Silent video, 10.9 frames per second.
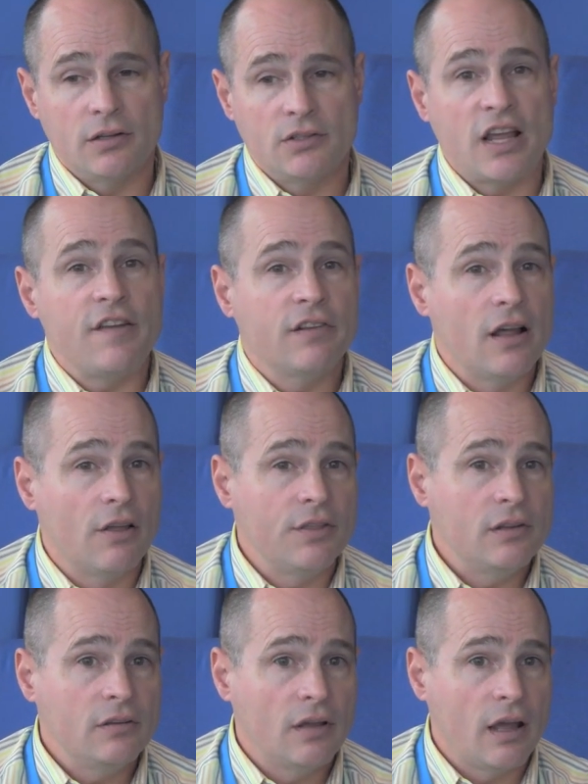safe and
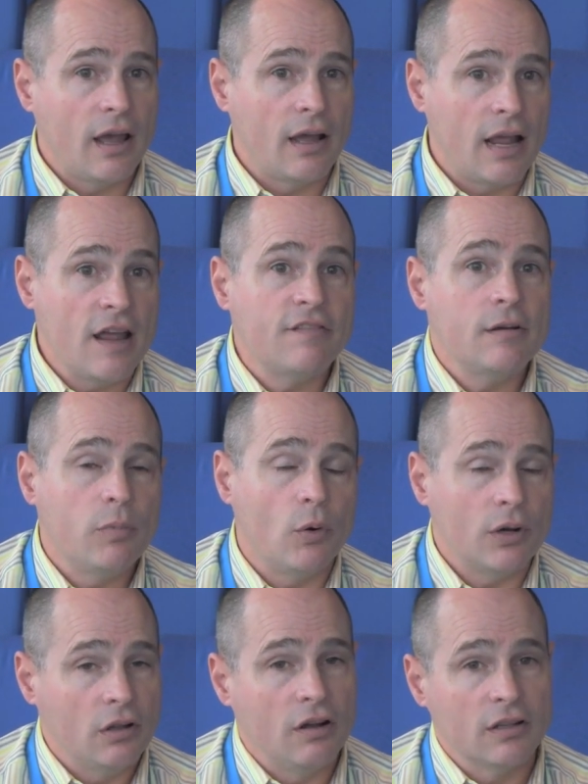healthy at every
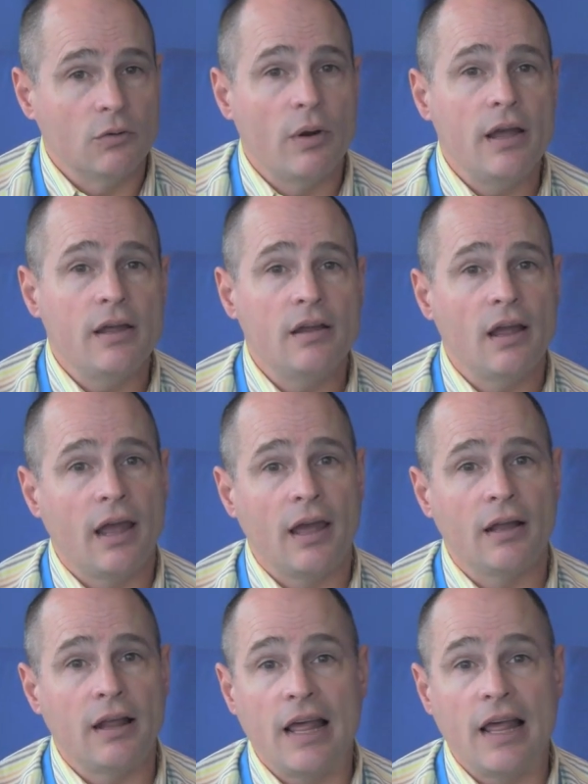point along the way and